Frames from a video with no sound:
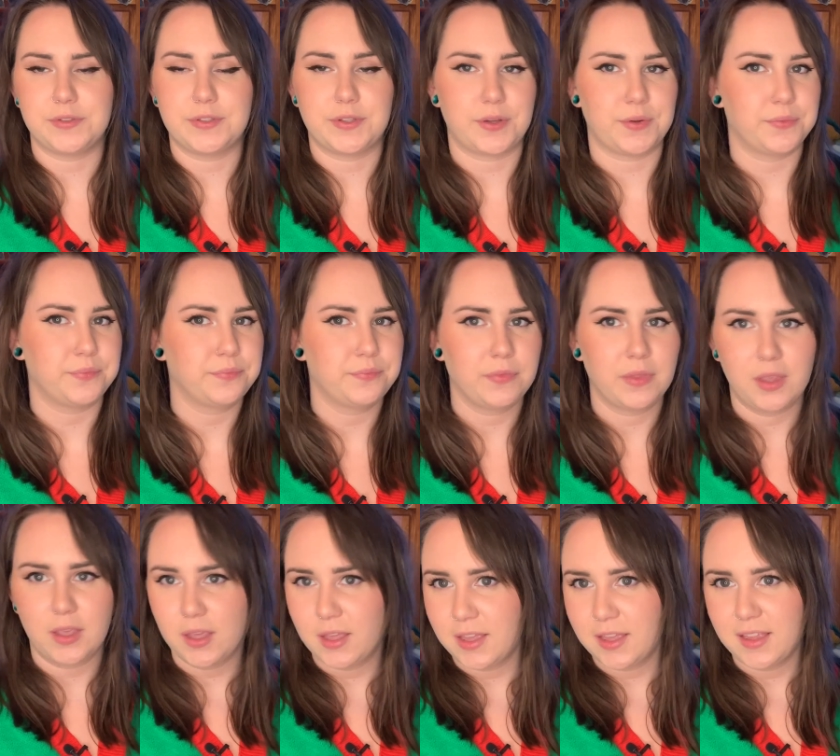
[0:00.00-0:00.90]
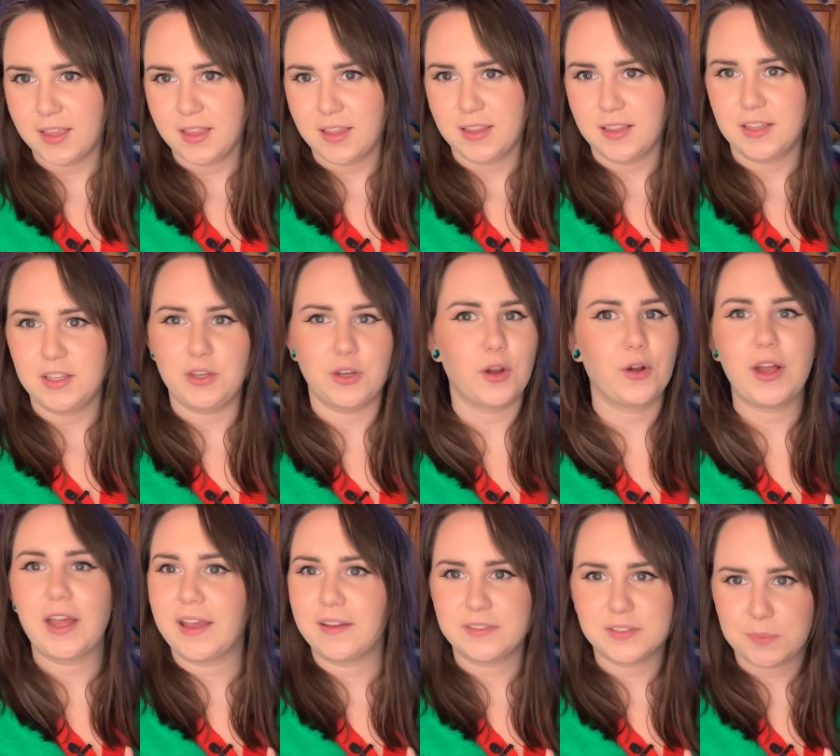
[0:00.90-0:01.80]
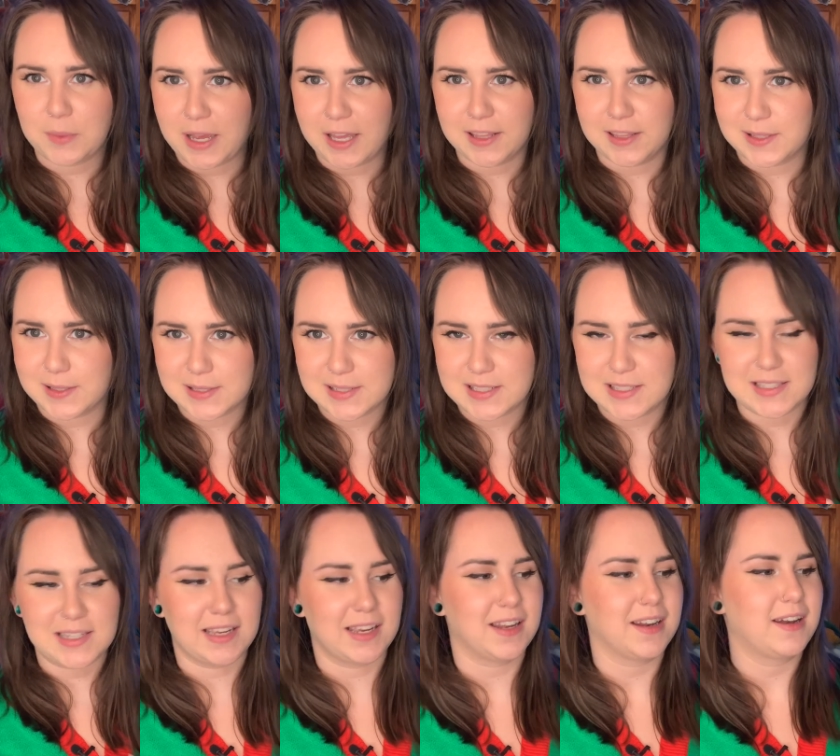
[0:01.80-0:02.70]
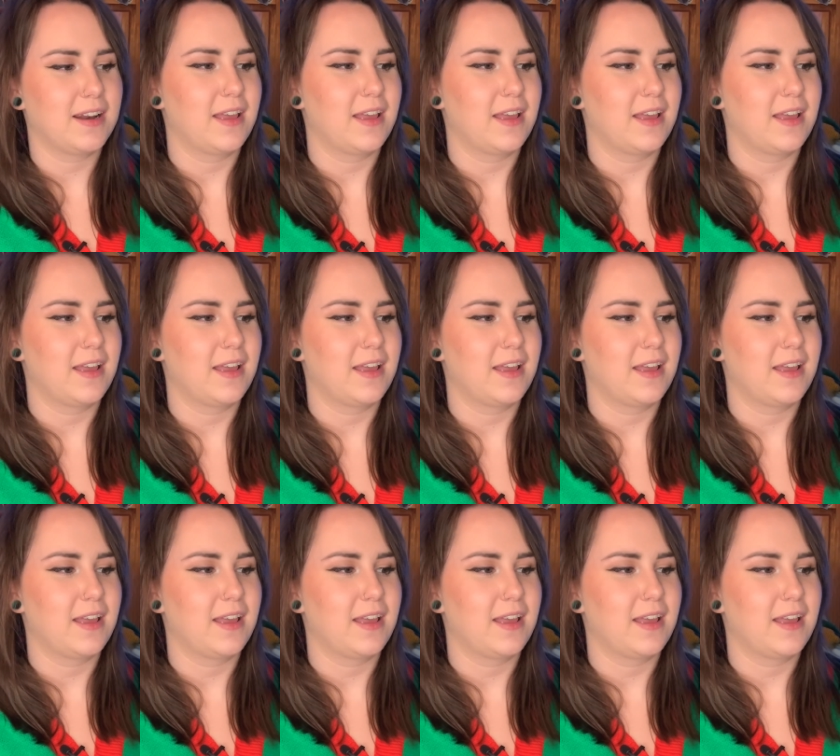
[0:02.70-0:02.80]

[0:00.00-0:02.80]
so you don't have to buy this to see it.